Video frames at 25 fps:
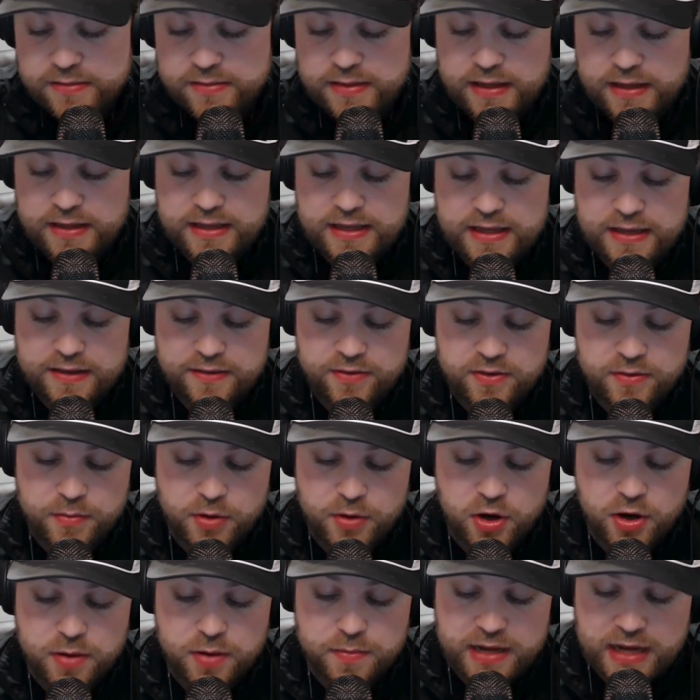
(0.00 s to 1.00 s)
that gives
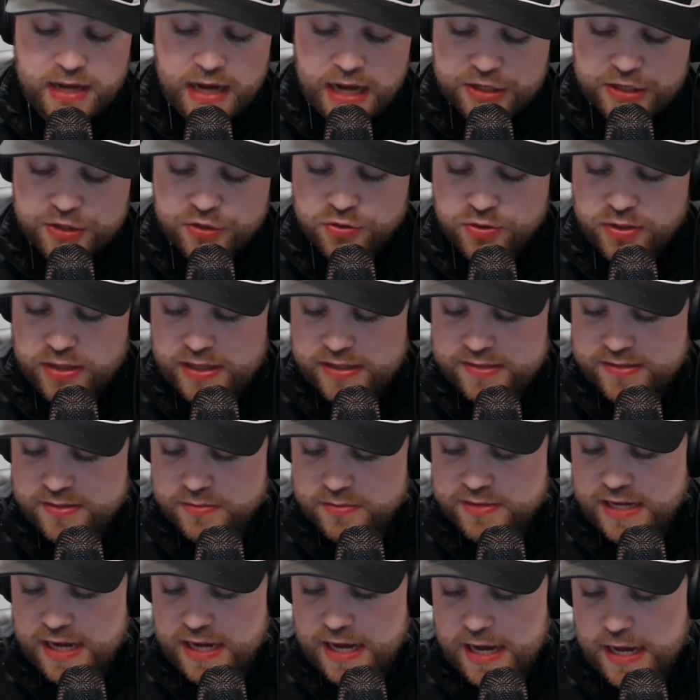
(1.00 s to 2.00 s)
Amari McCautry some
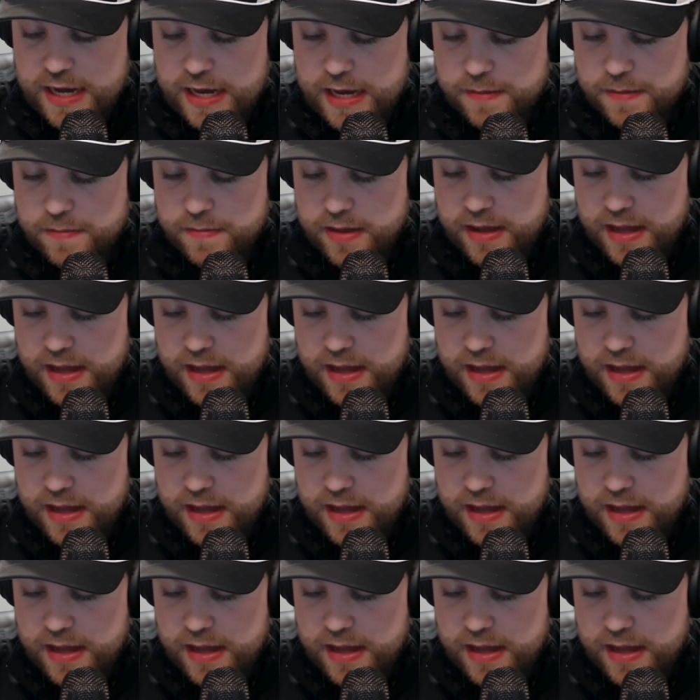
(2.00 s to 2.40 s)
time.